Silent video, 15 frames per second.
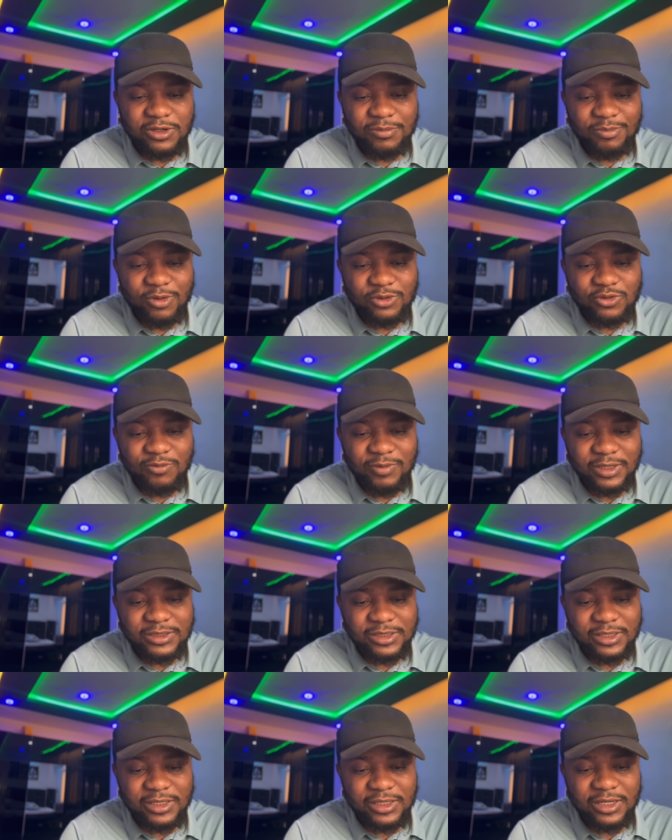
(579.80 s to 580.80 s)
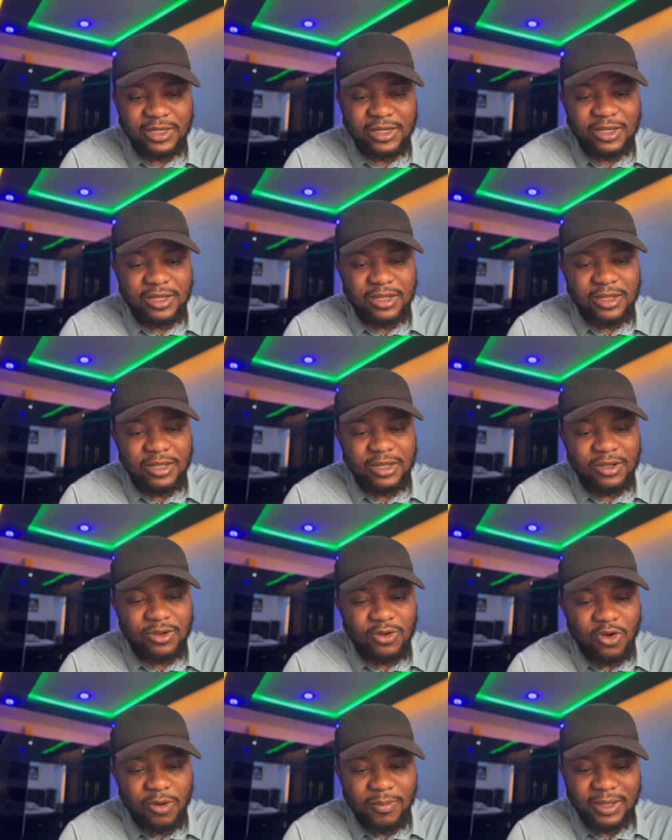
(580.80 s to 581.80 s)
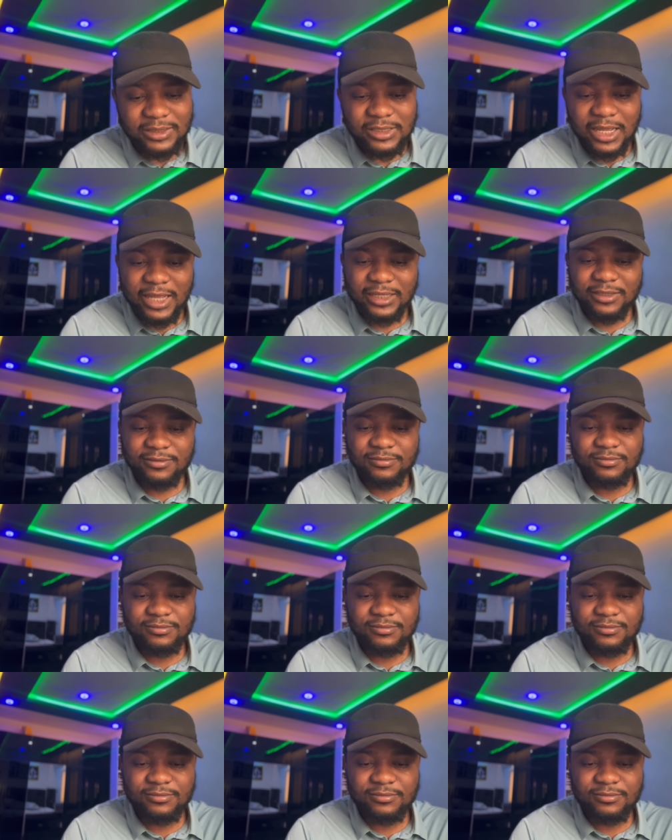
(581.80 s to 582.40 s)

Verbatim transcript: report number say come outside.